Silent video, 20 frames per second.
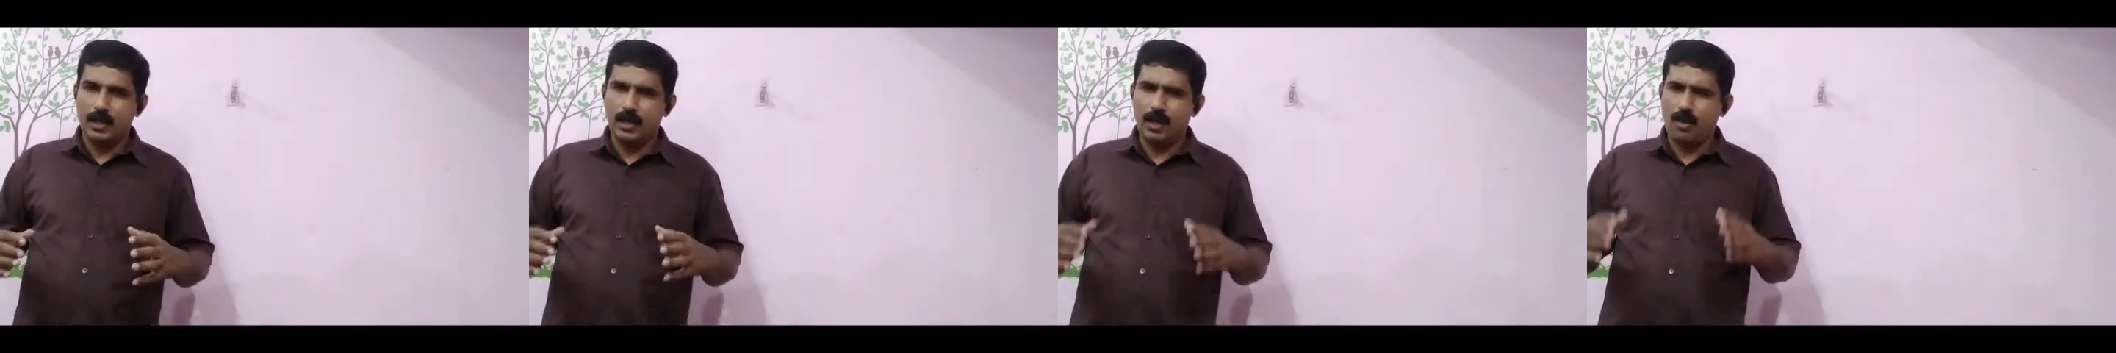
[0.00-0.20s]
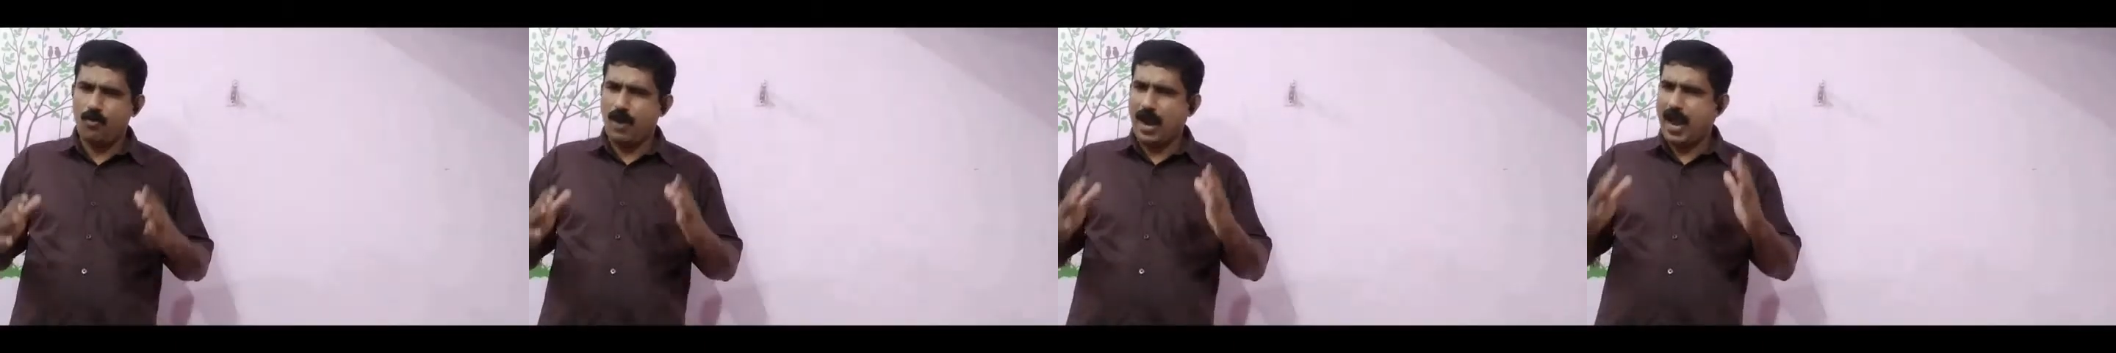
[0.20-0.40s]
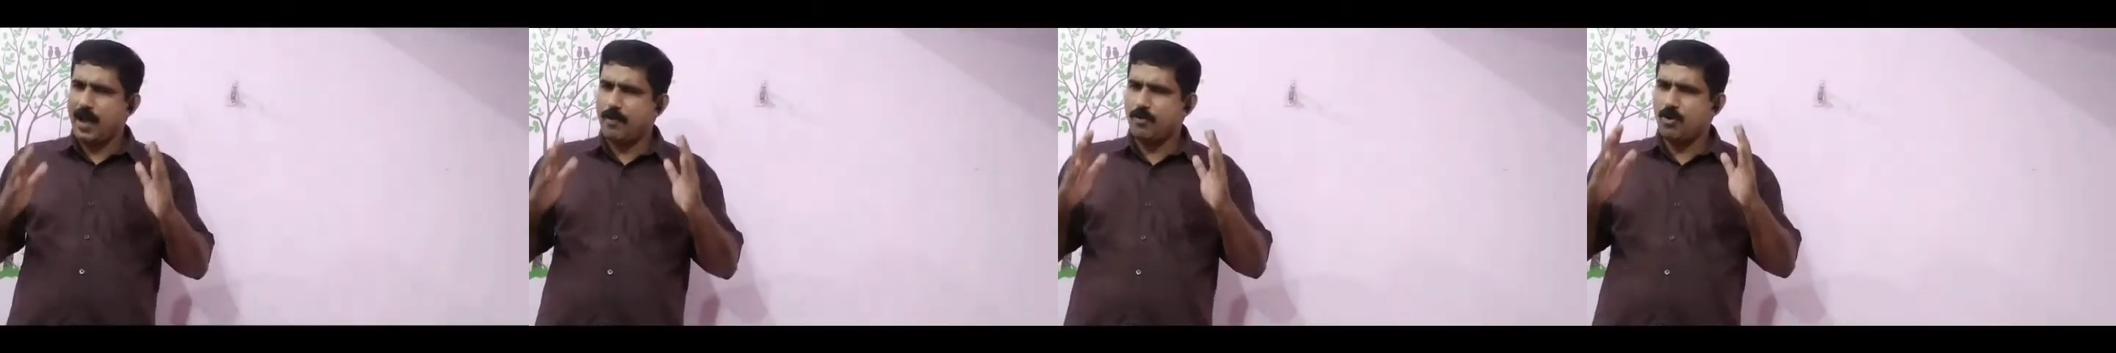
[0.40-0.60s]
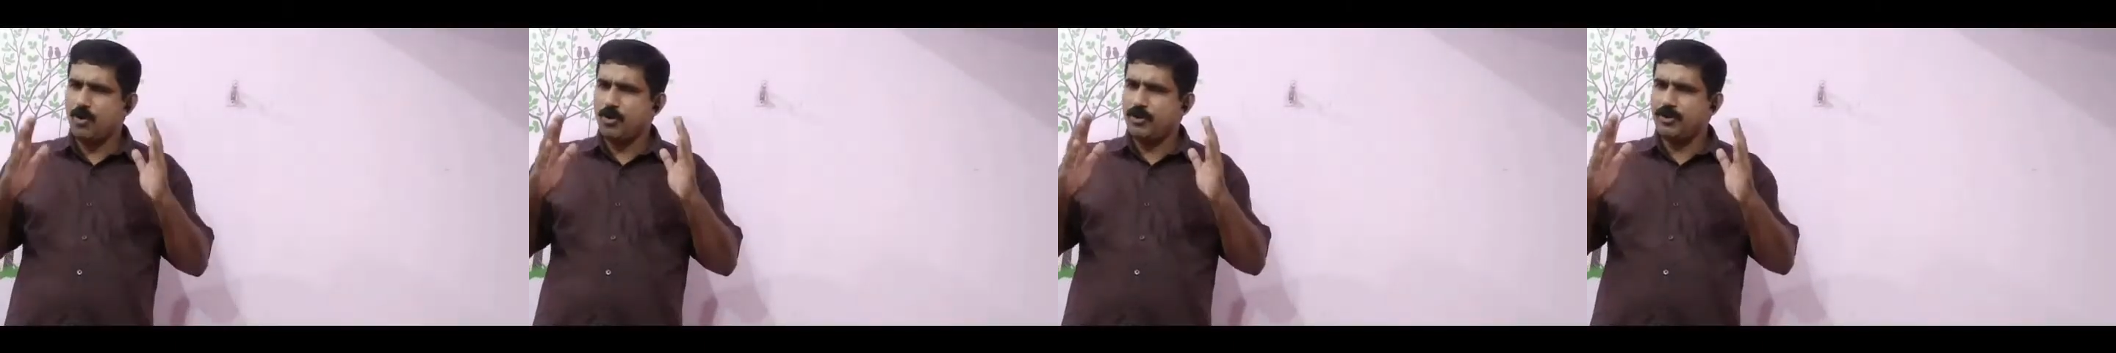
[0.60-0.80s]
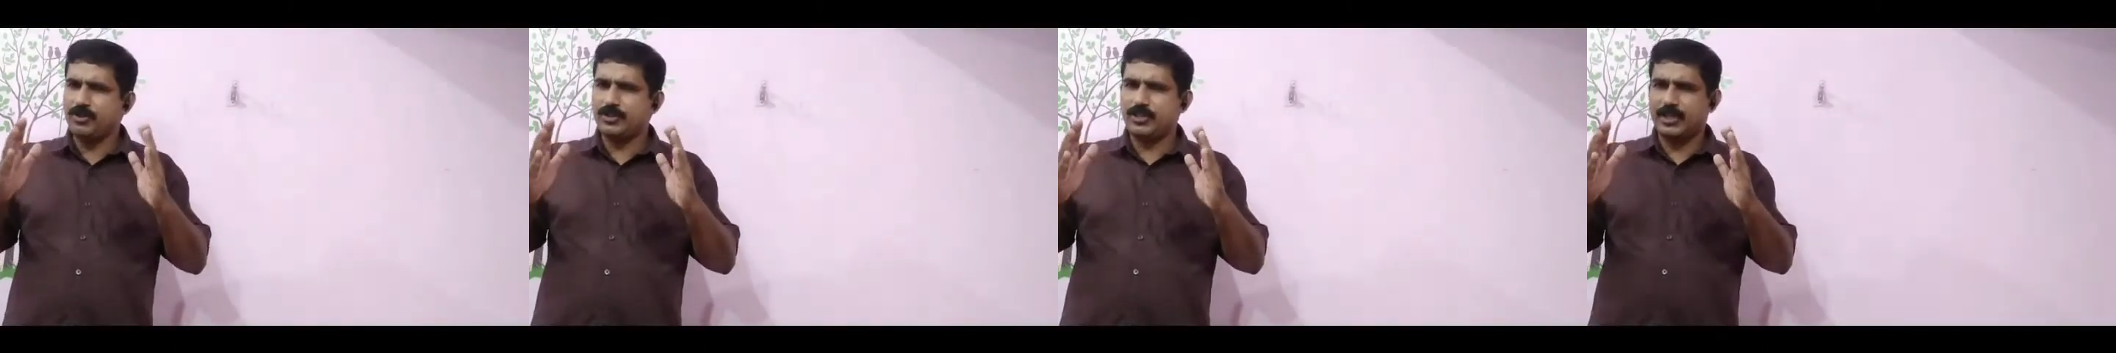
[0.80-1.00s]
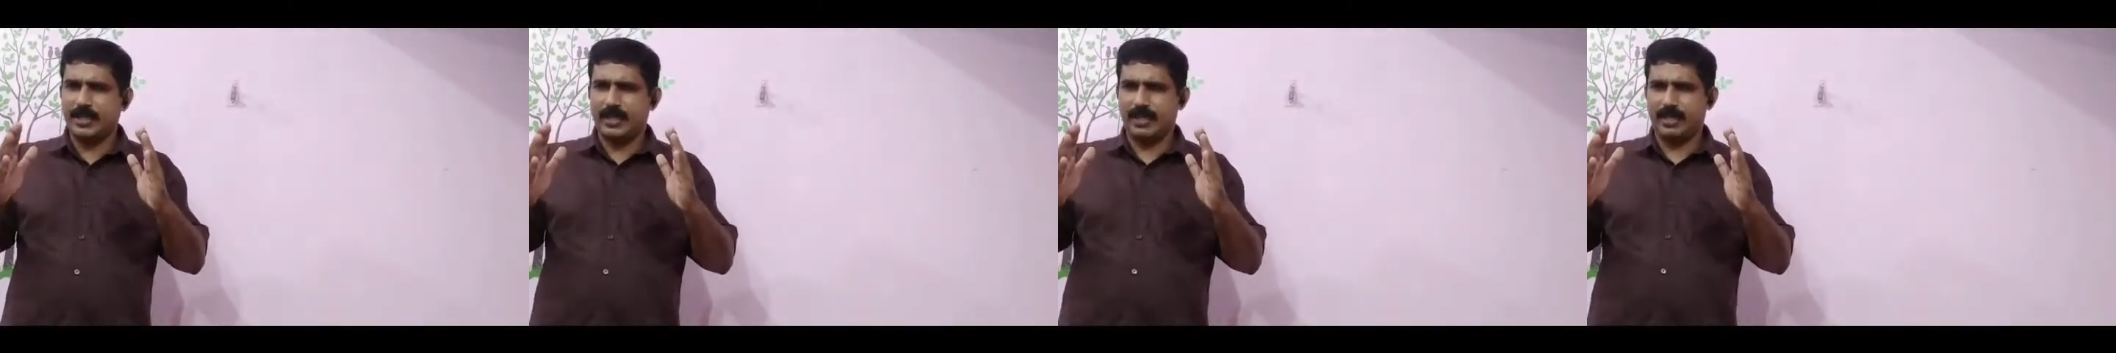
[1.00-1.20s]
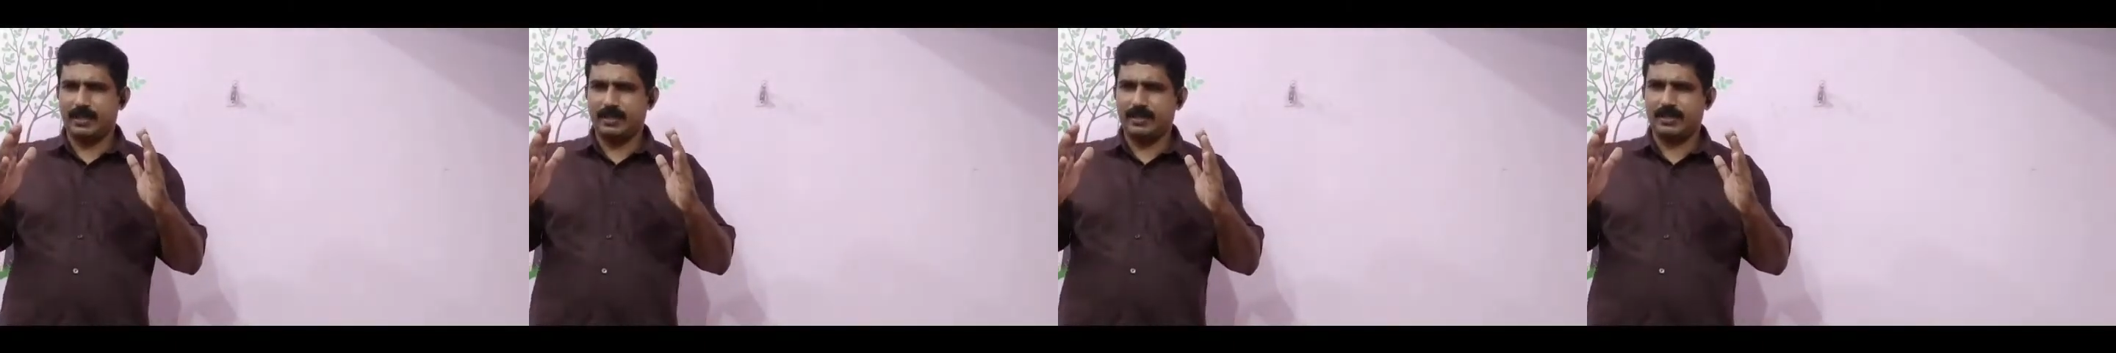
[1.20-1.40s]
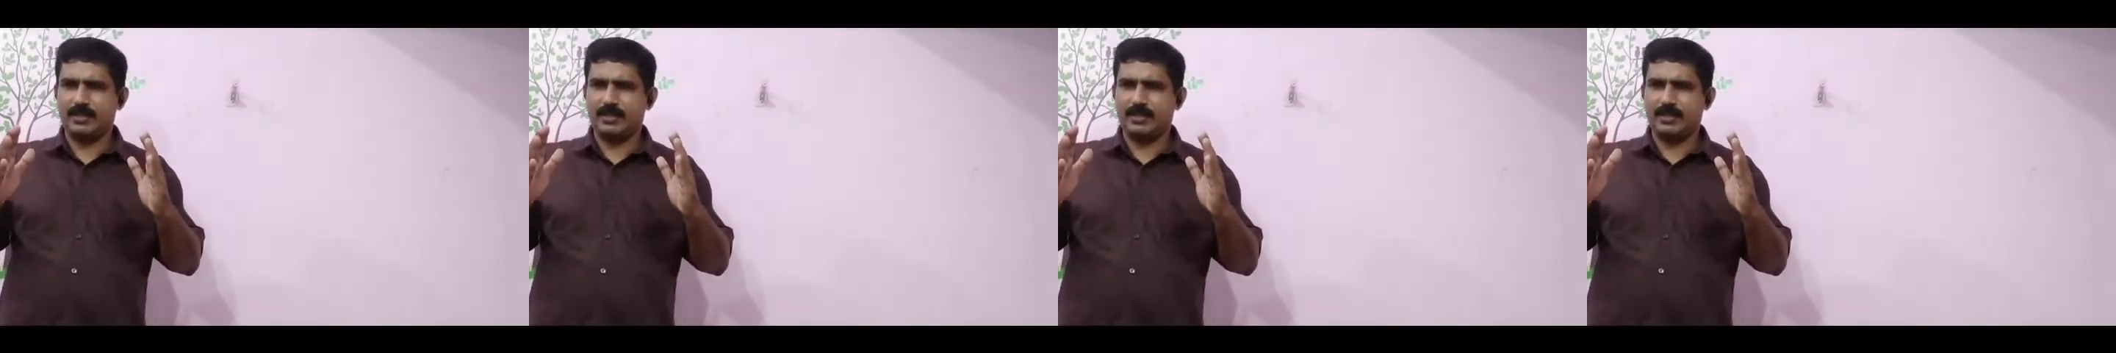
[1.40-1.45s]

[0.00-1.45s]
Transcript: Now I am going to say